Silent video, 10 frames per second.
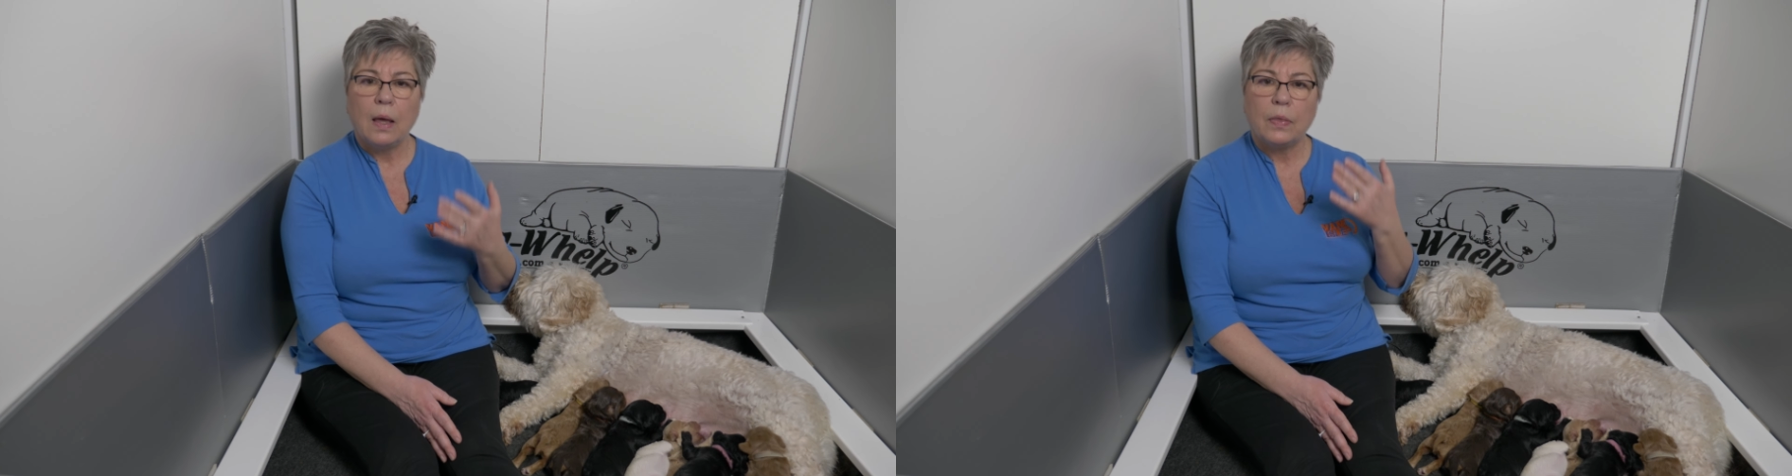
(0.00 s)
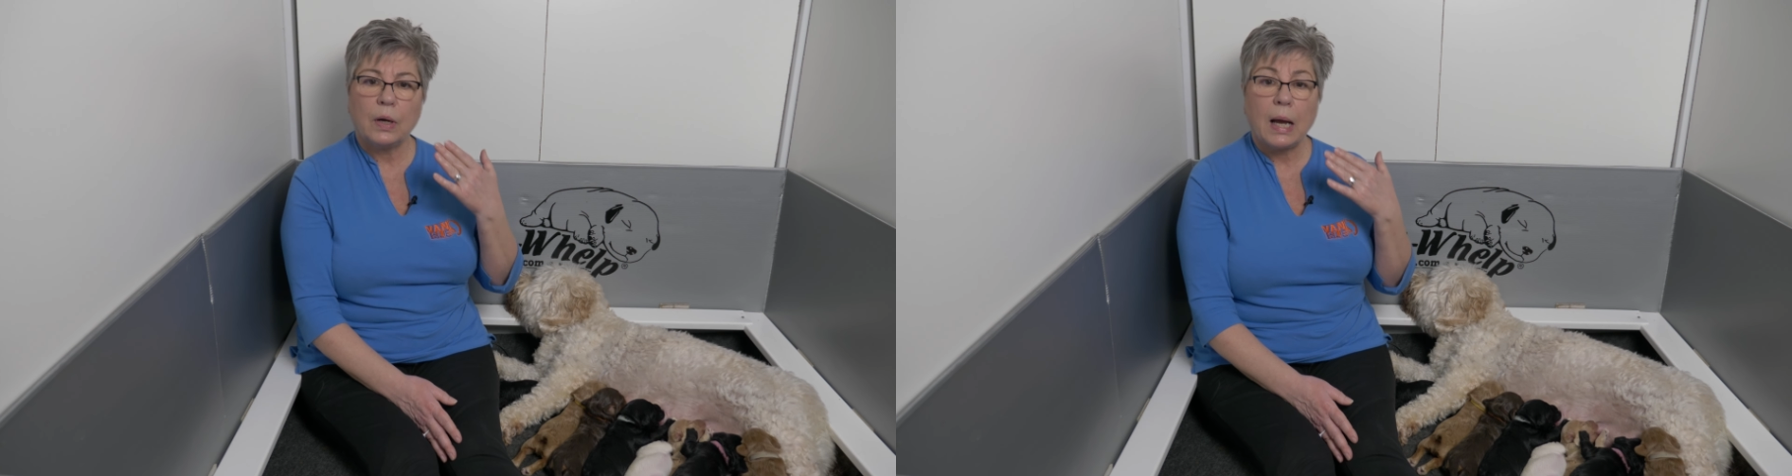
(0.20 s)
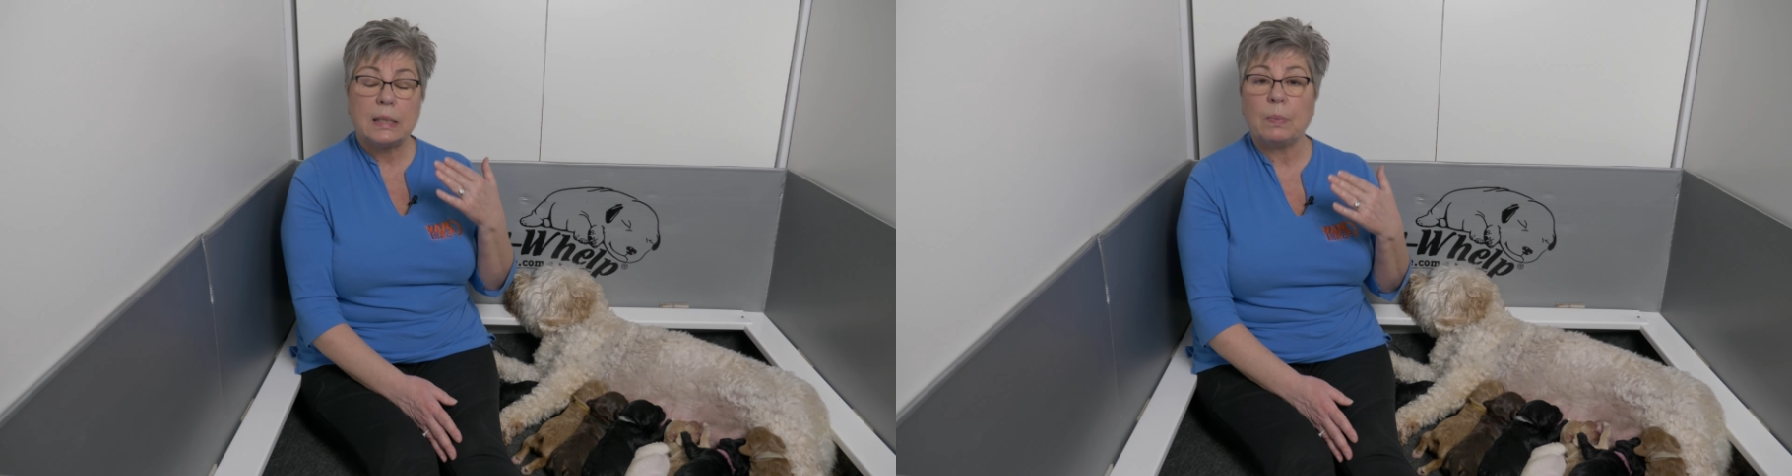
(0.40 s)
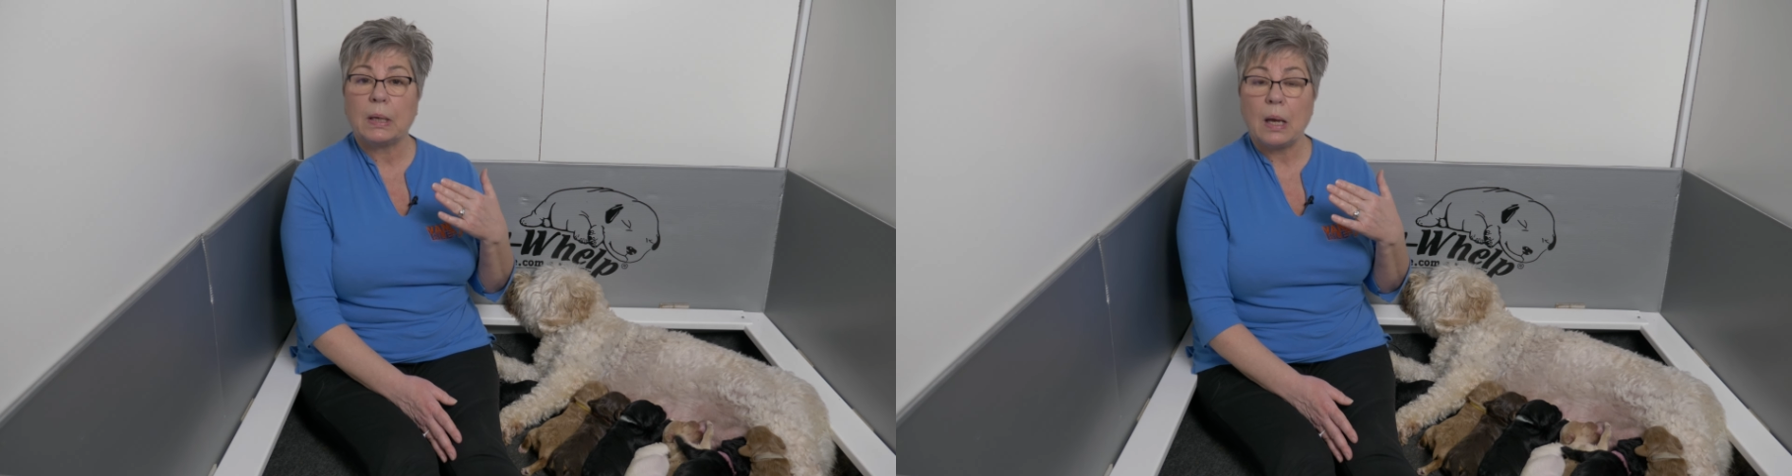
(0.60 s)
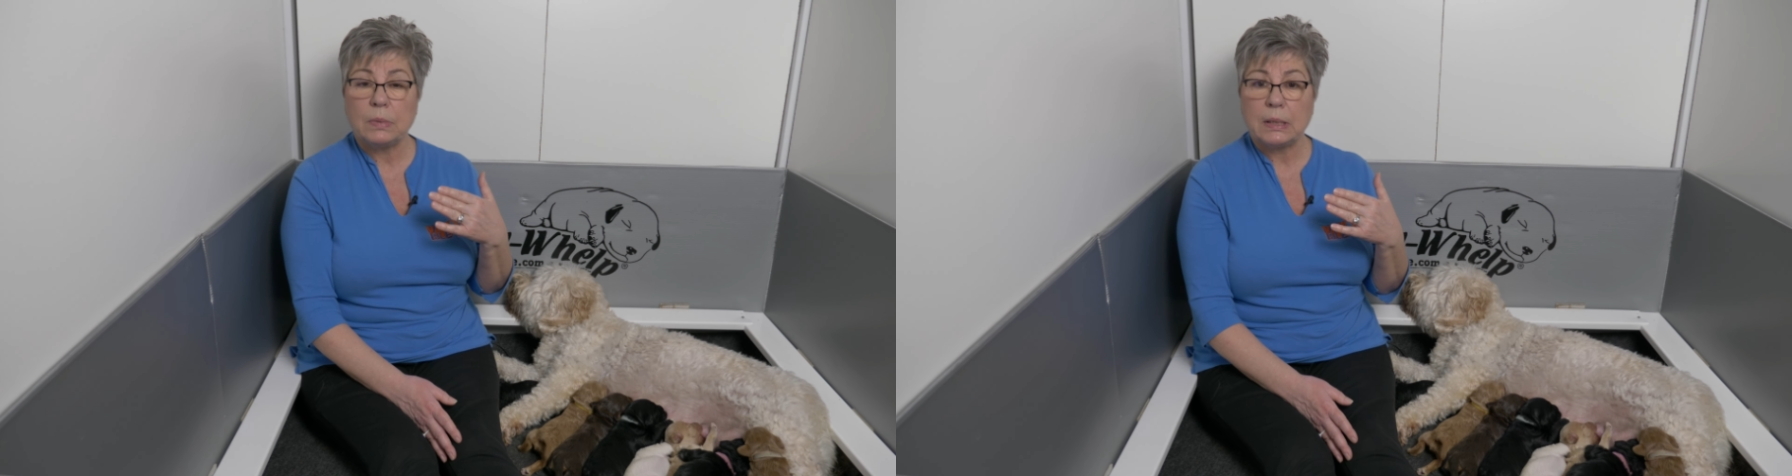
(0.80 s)
Their eyes
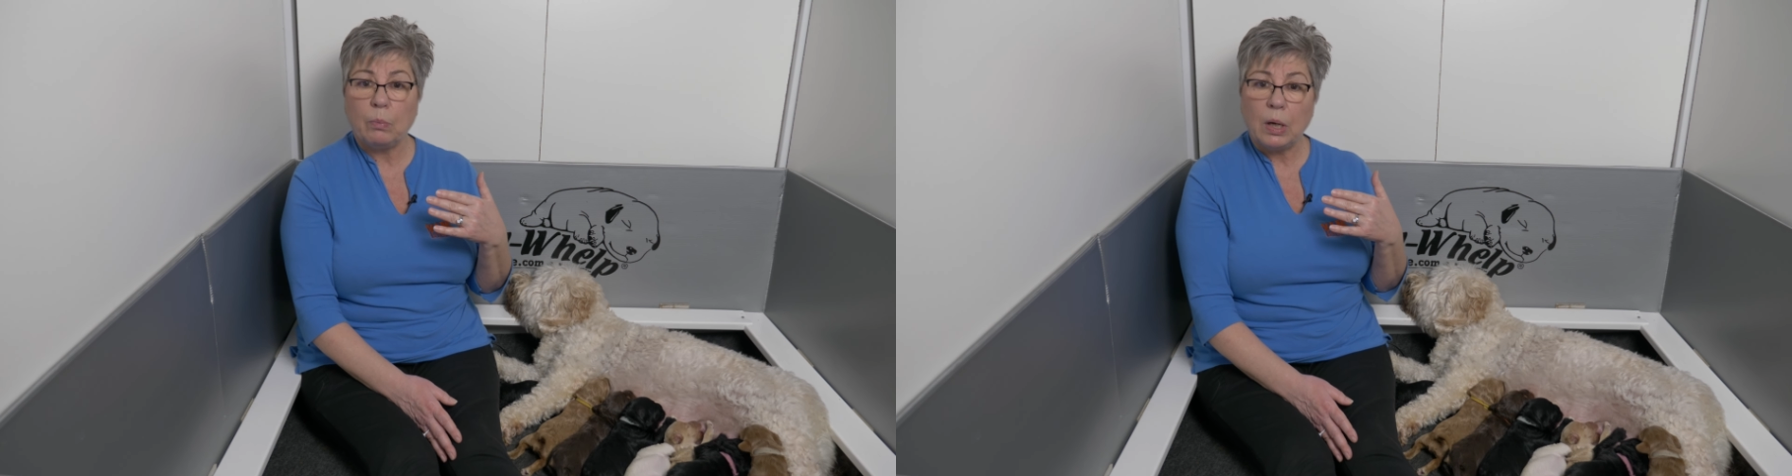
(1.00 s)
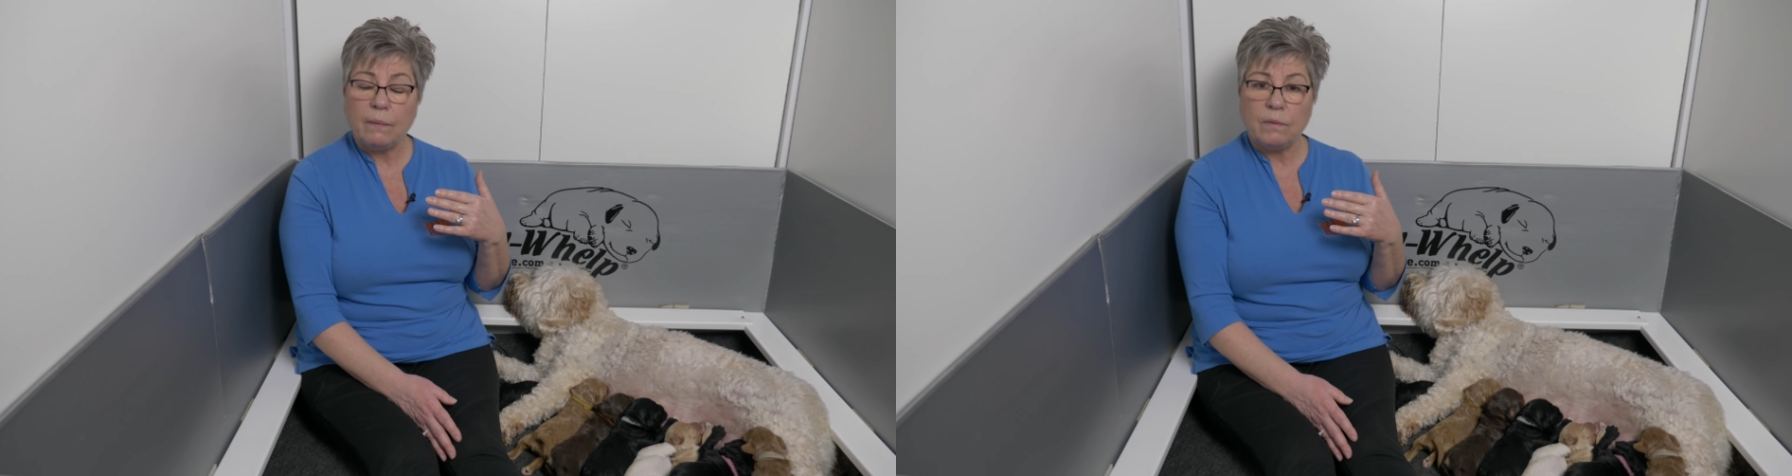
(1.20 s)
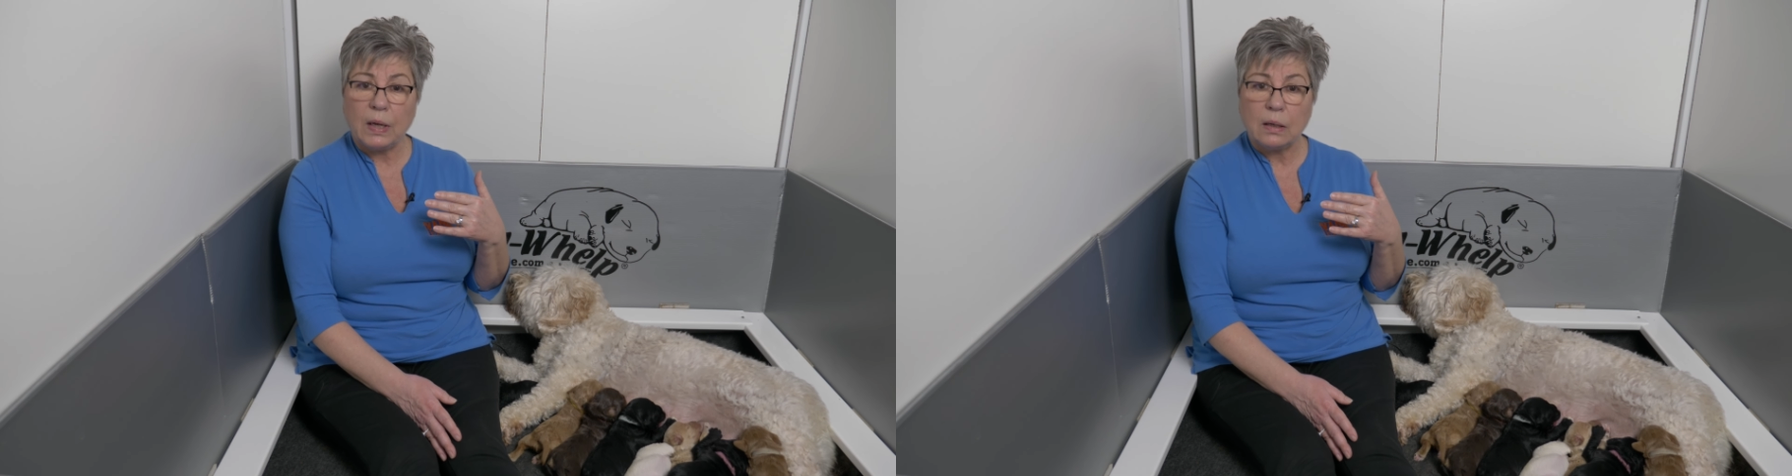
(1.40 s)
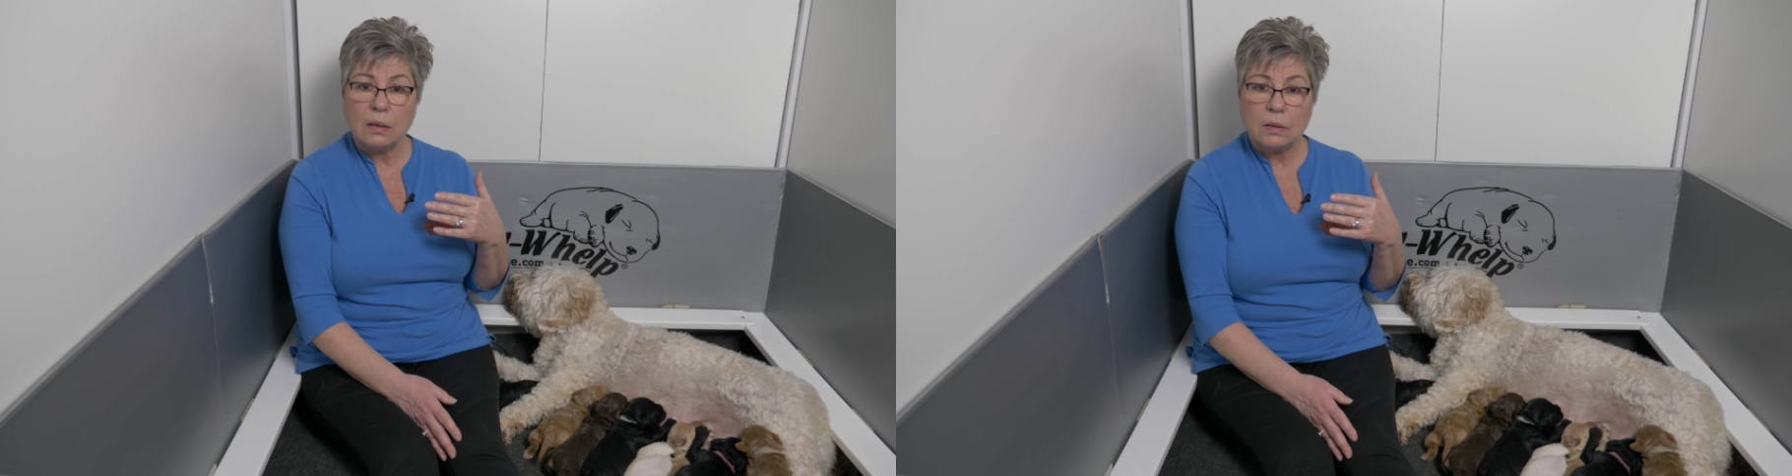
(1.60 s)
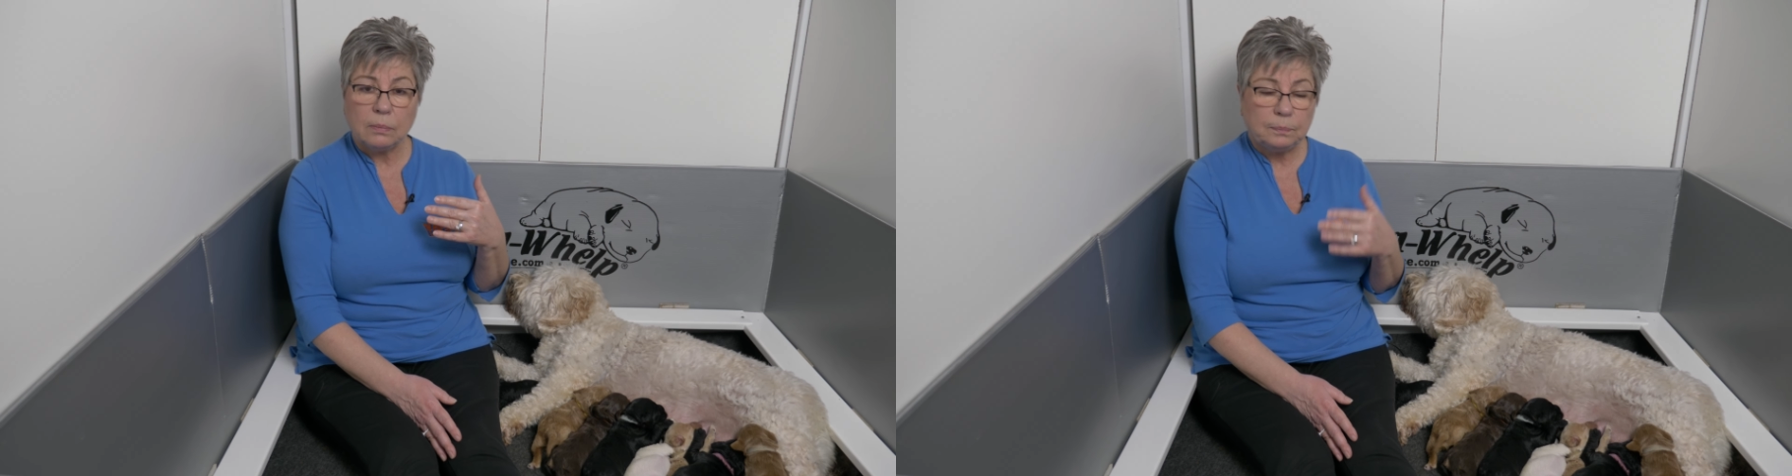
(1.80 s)
become somewhat
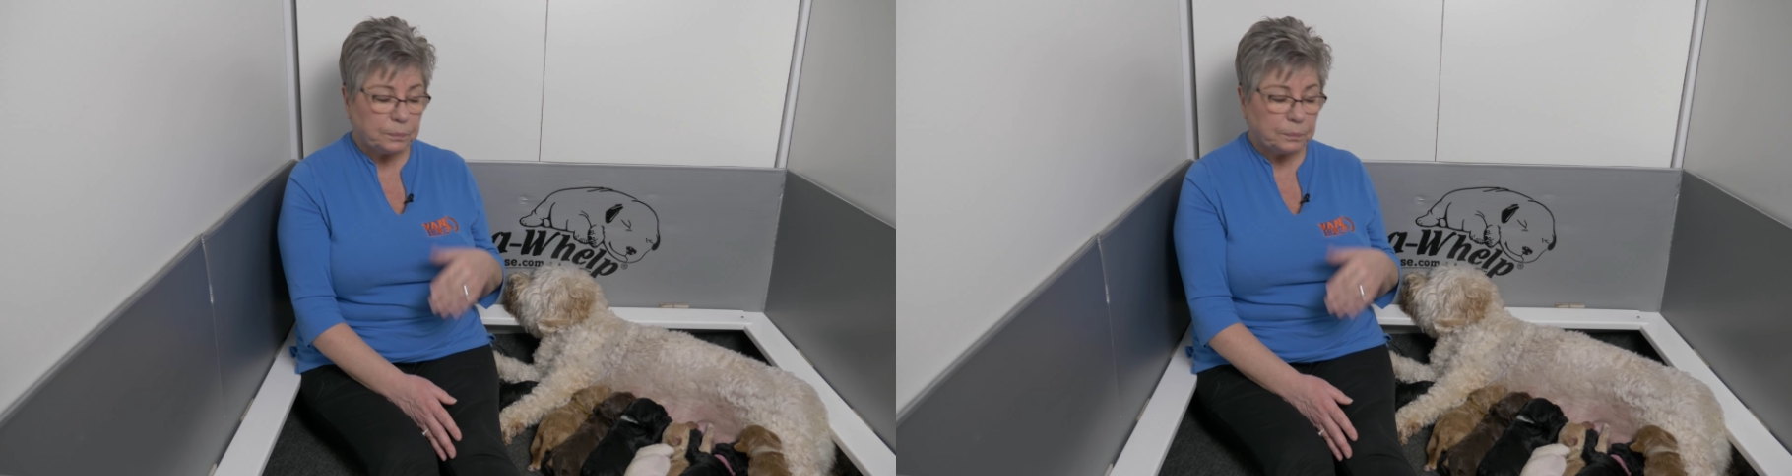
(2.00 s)
vacant.